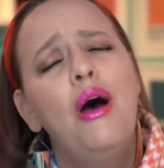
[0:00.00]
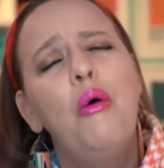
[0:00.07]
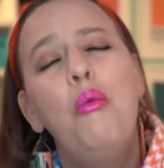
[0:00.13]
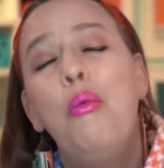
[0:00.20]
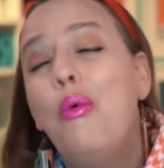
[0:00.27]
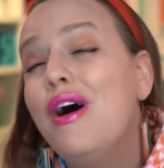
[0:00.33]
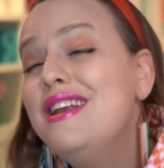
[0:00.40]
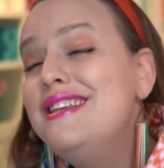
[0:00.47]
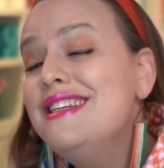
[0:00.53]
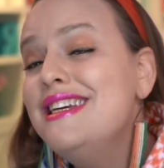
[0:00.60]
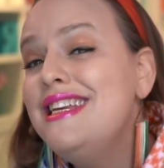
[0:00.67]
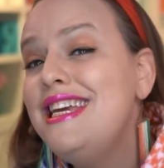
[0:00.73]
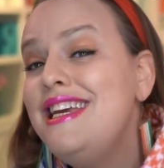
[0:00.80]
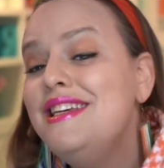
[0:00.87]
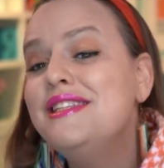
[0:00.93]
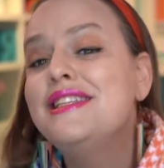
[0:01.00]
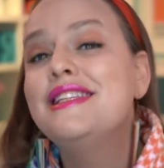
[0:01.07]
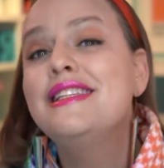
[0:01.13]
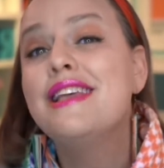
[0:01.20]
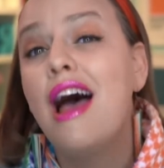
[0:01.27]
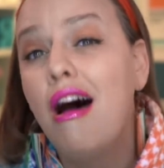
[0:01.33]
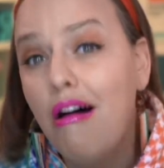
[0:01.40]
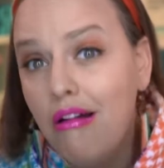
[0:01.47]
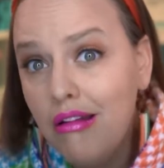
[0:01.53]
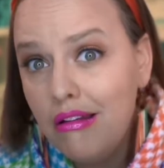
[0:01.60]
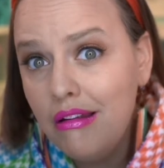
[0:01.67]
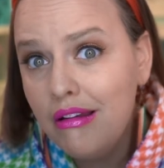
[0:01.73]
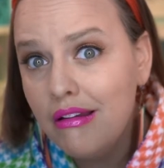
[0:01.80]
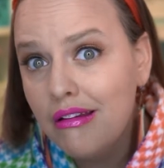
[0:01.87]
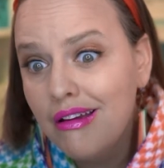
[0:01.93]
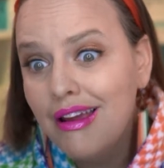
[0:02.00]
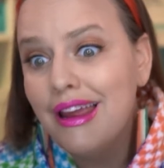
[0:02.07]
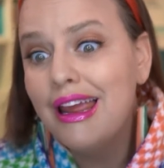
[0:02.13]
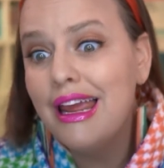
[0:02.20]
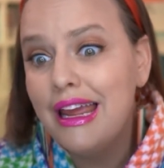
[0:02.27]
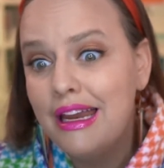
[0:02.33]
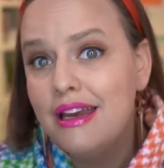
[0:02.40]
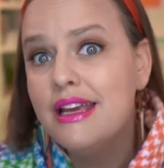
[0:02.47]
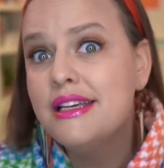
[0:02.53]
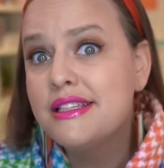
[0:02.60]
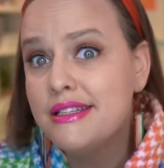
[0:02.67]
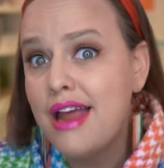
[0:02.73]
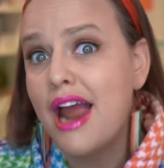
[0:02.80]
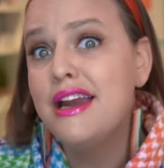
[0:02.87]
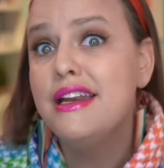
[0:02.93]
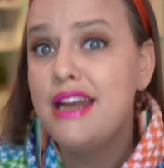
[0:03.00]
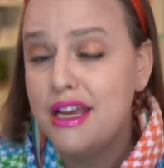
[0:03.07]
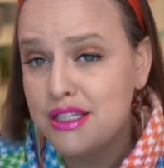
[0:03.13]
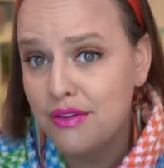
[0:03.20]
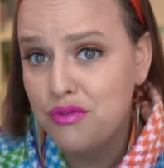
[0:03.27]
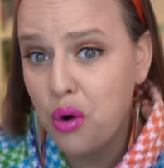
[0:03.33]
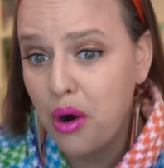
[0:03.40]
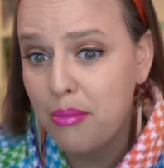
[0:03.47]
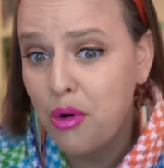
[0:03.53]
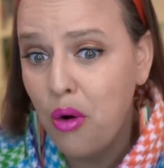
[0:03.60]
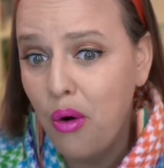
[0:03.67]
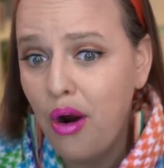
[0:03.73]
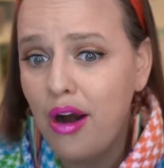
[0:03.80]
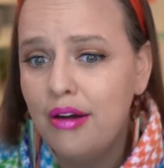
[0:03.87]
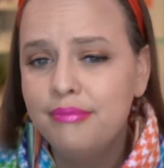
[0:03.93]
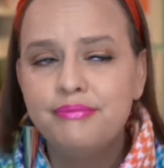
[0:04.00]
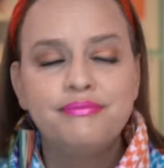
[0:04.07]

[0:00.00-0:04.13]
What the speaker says: What did he sell in his 90 days of Normcore?